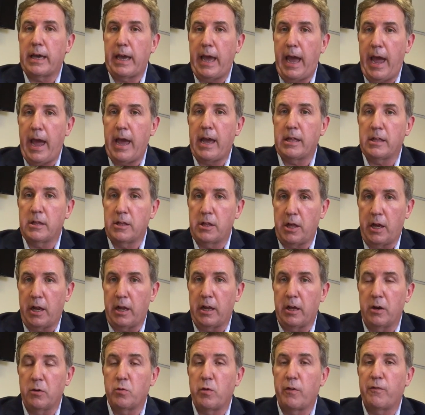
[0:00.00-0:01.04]
can tell
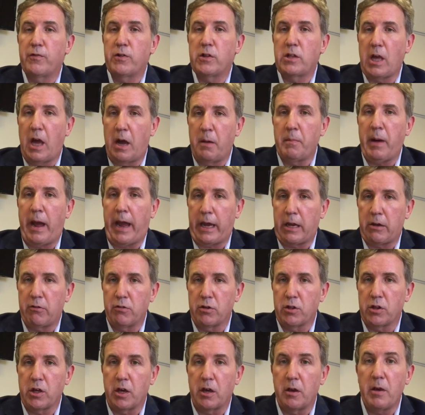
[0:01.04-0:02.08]
you with some
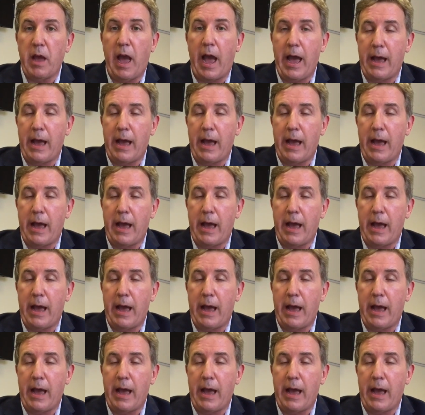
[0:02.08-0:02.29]
accuracy,